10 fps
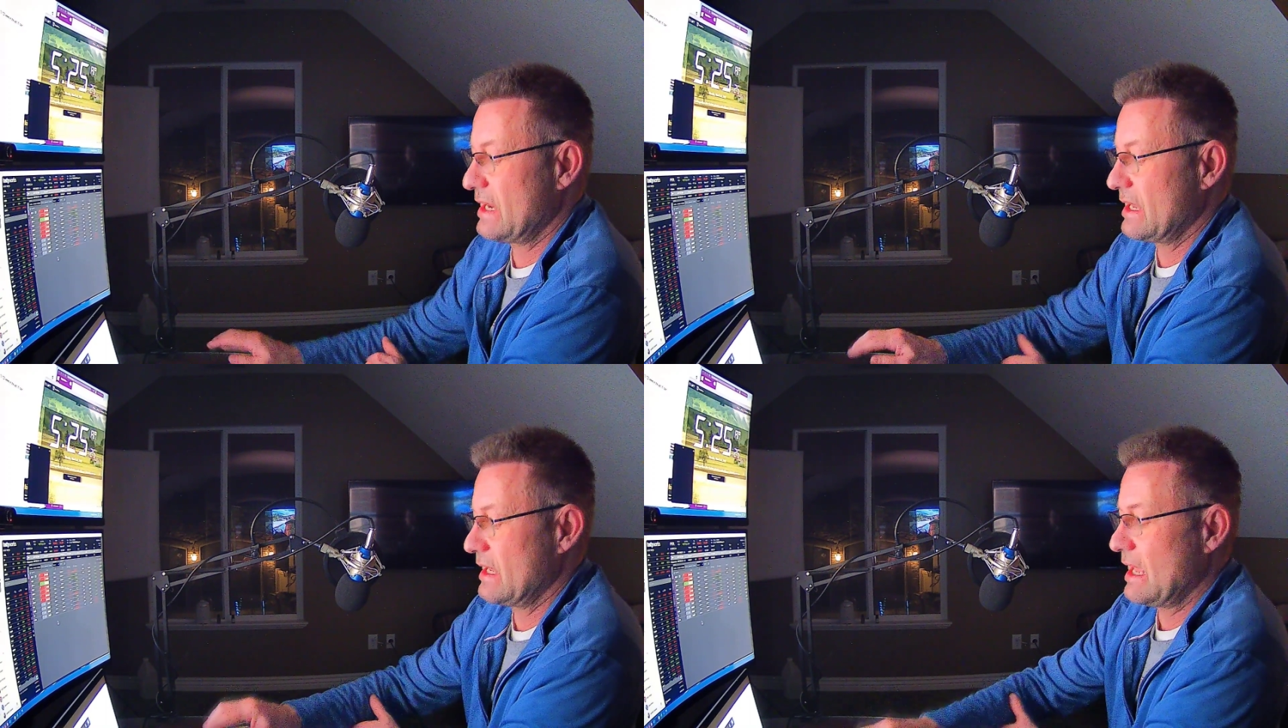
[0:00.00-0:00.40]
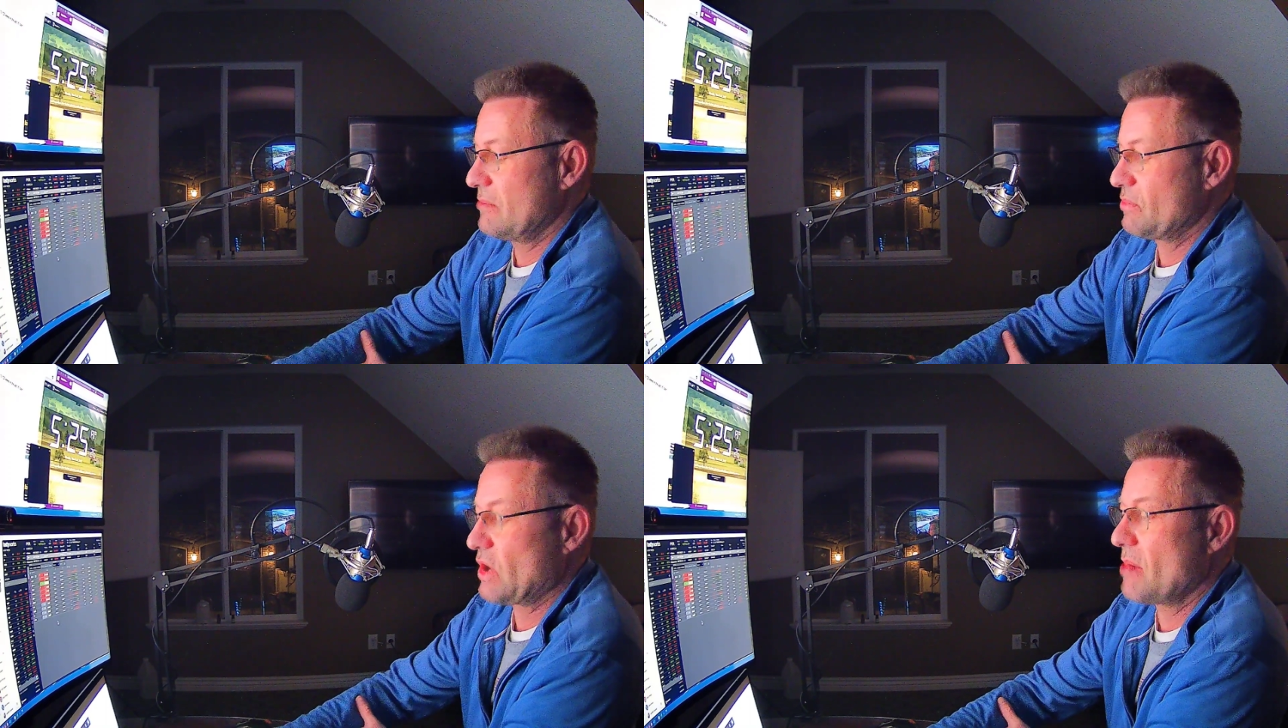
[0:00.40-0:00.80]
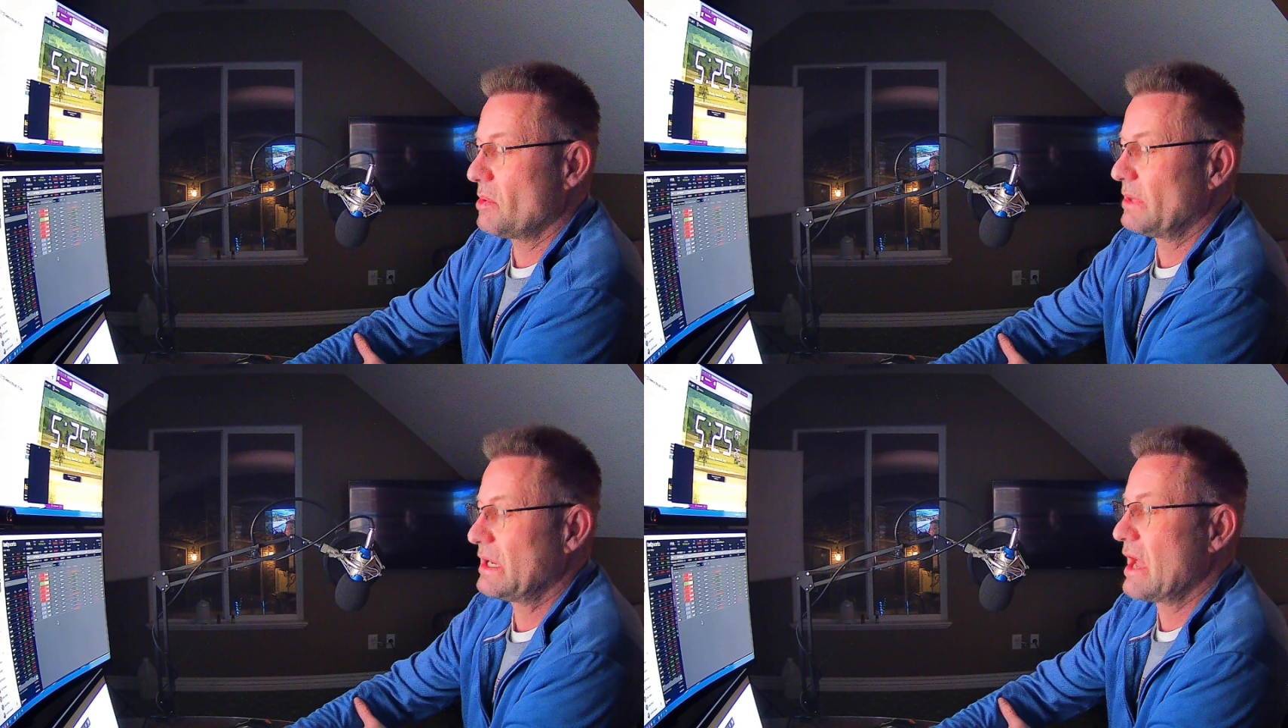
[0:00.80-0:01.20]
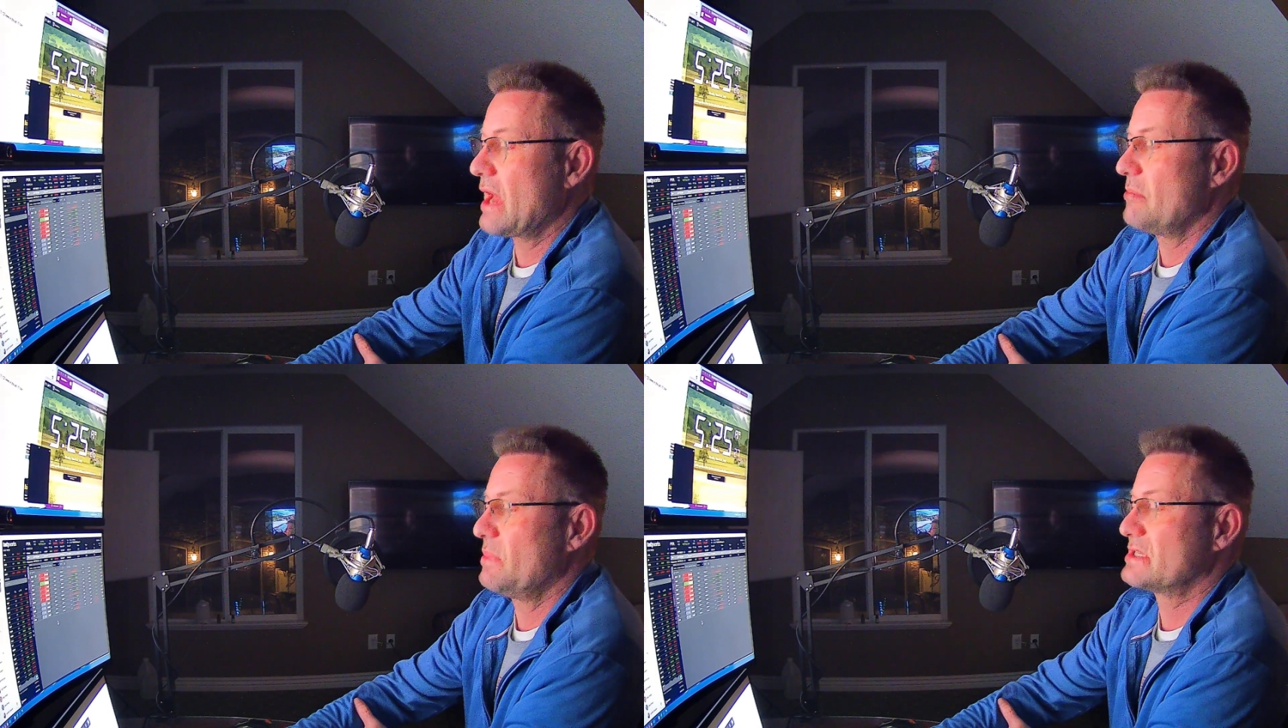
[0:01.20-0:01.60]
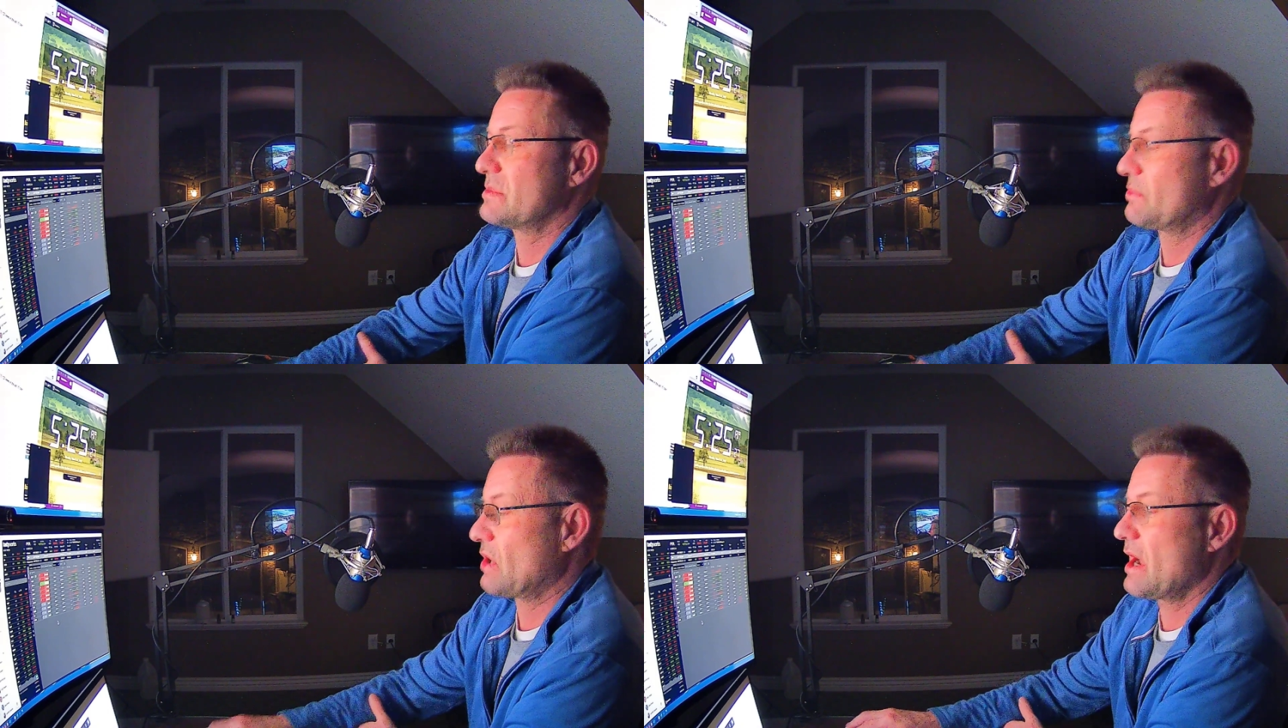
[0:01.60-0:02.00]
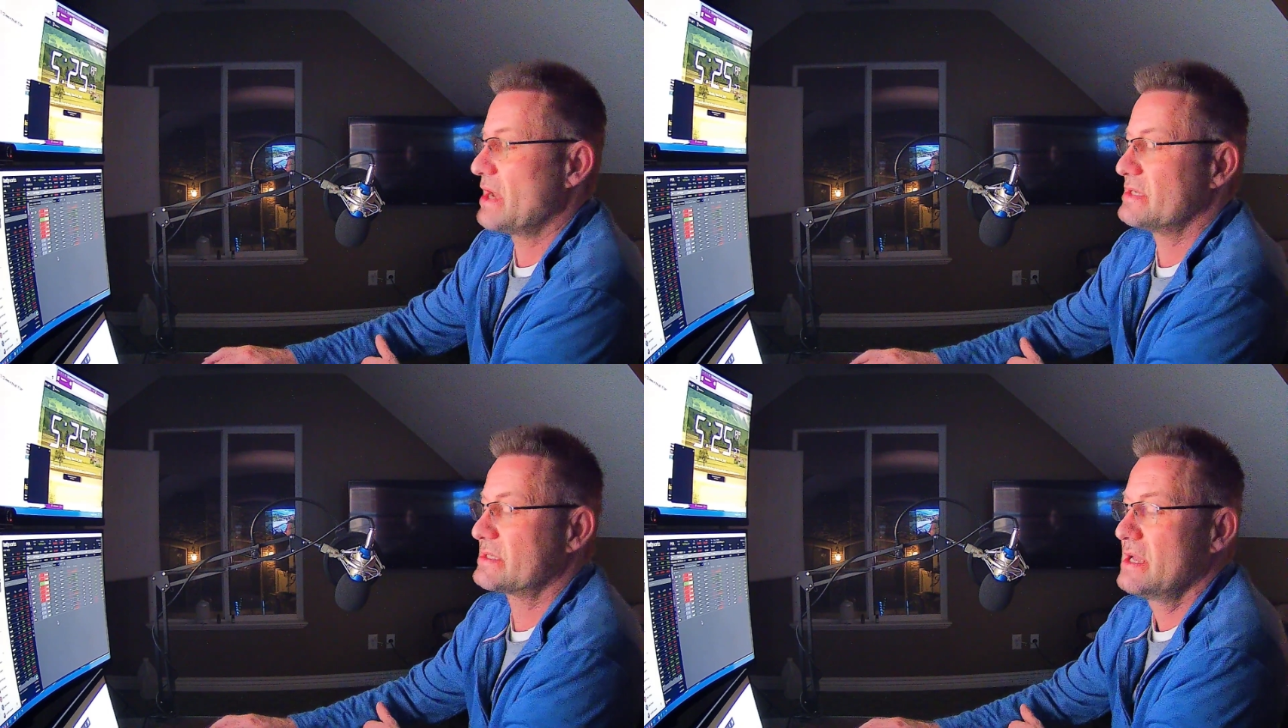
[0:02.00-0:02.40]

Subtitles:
Again, probably not a big surprise.